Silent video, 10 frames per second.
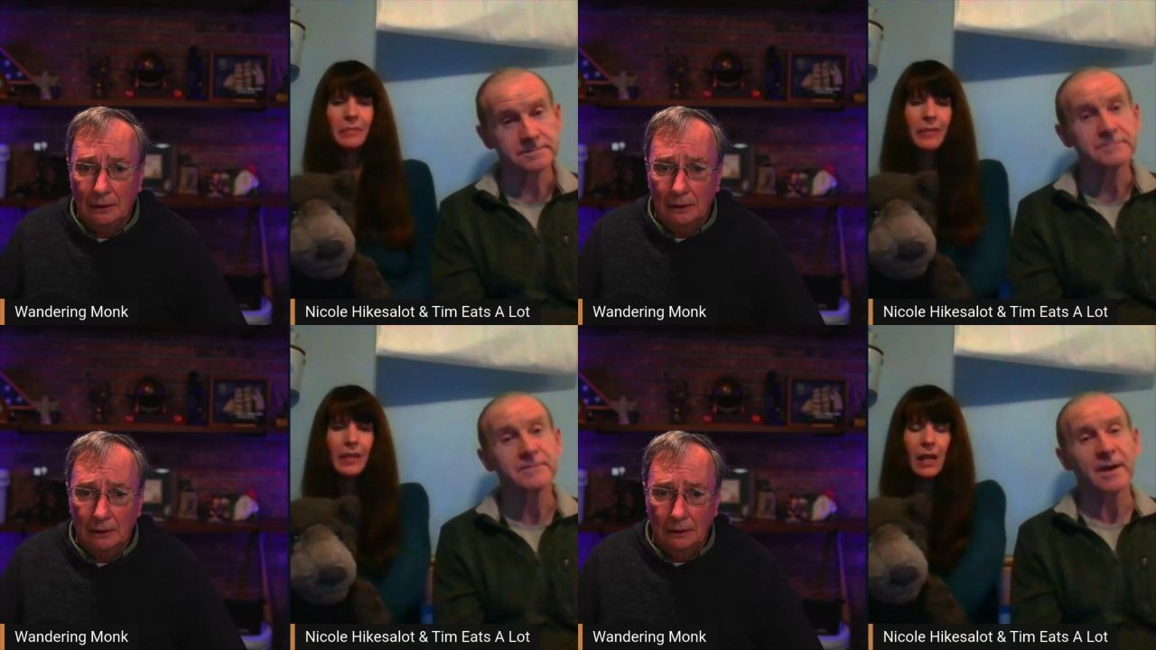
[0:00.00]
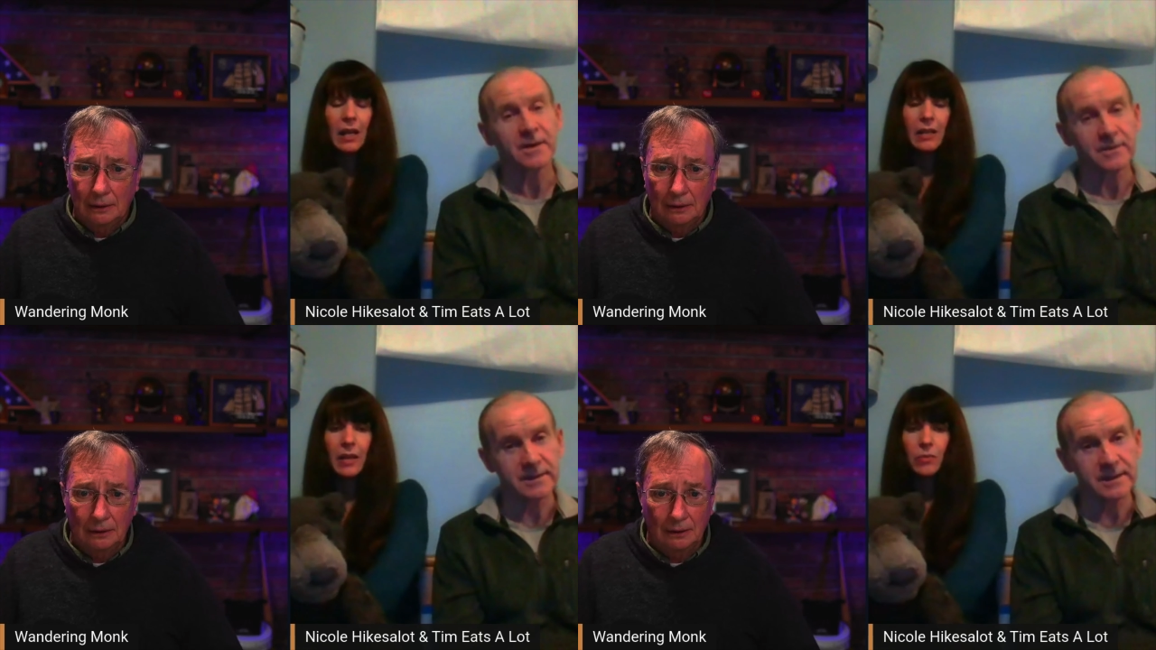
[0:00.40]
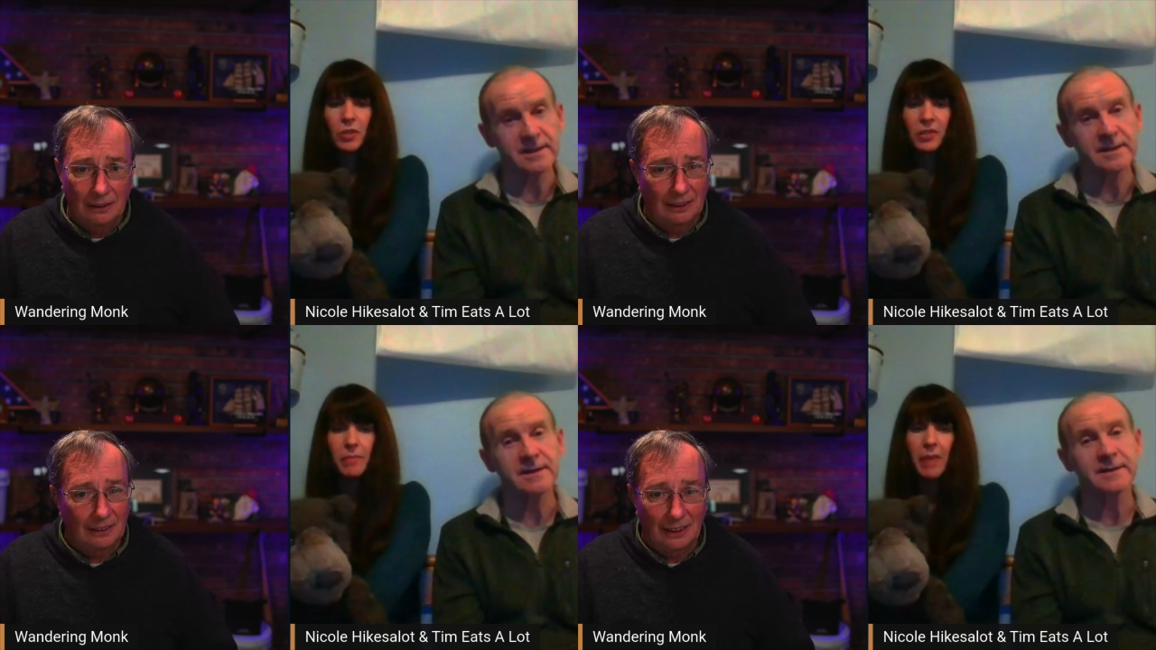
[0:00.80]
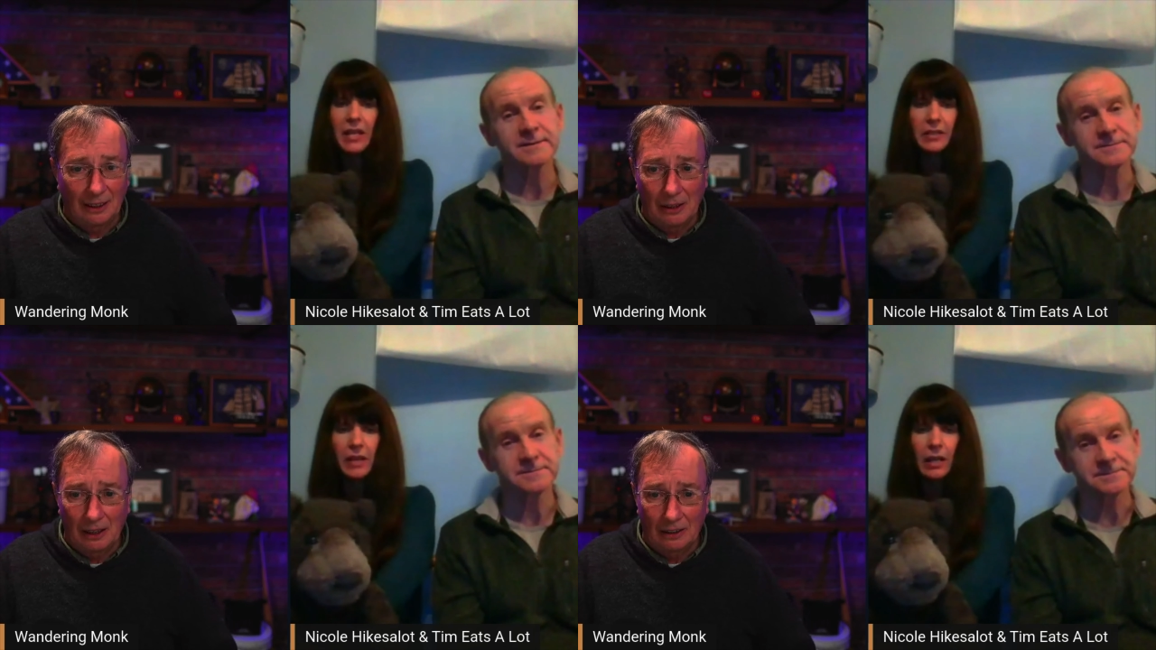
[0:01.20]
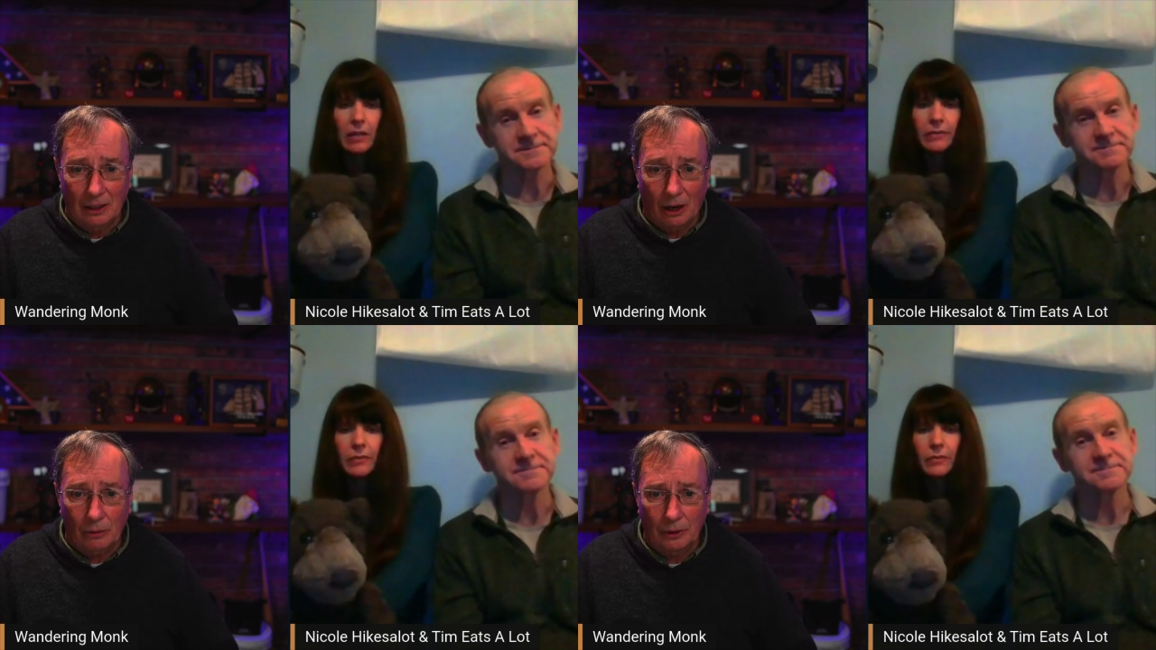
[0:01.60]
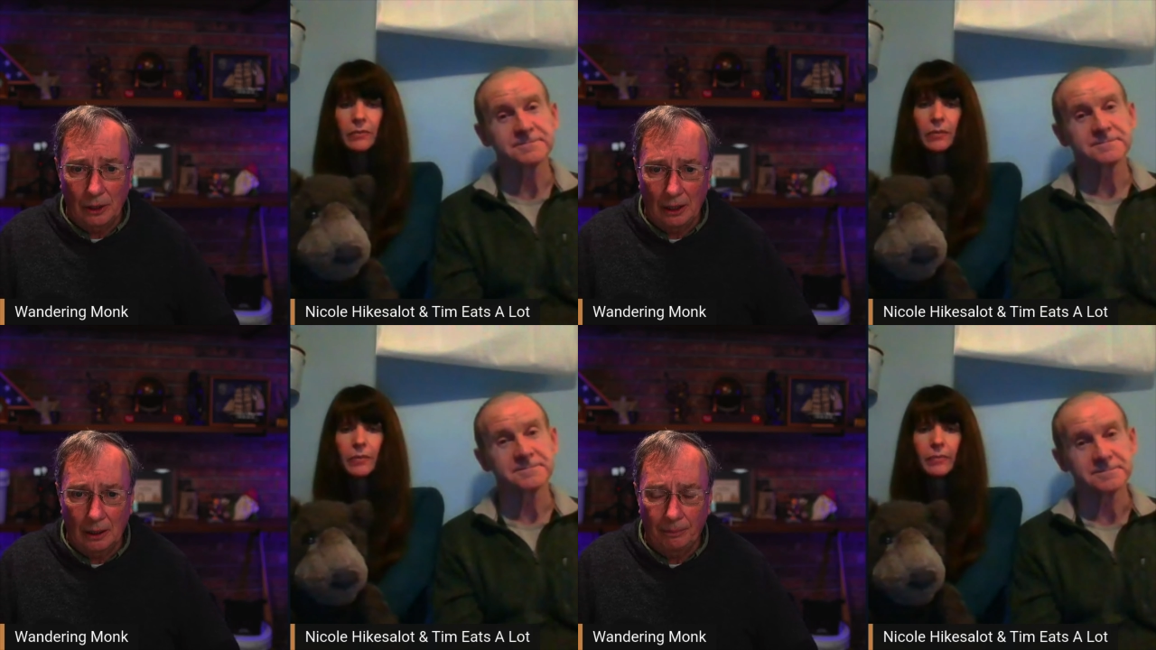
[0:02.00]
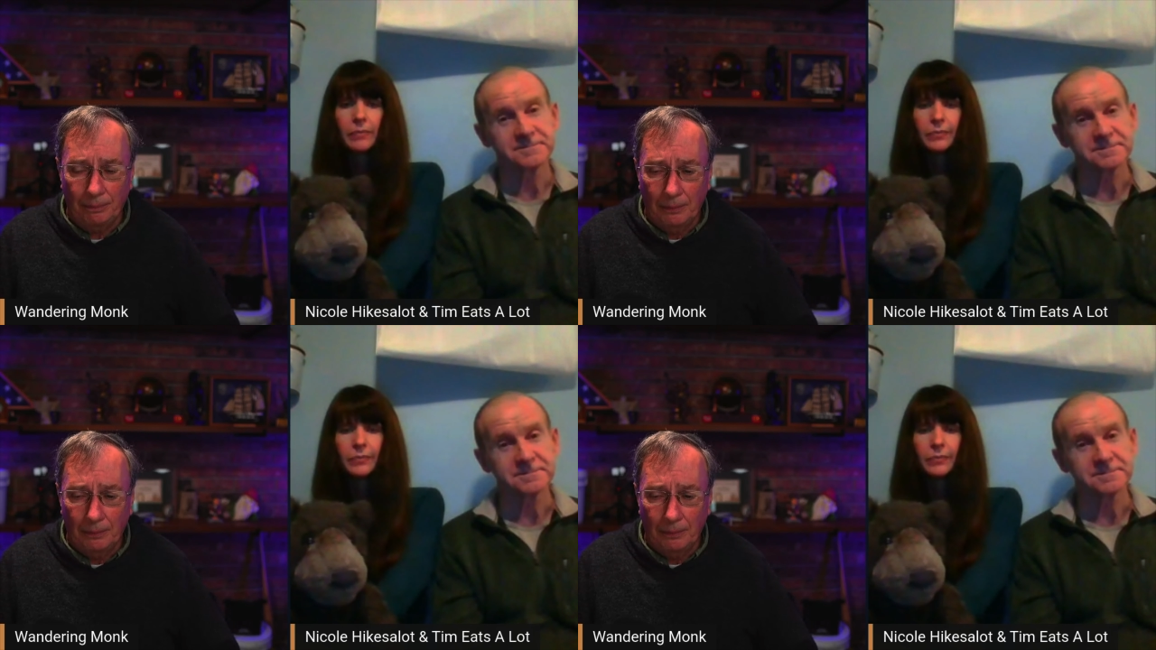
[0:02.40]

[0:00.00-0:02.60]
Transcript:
Speaker 1: Yeah, that was amazing. And, and talk with him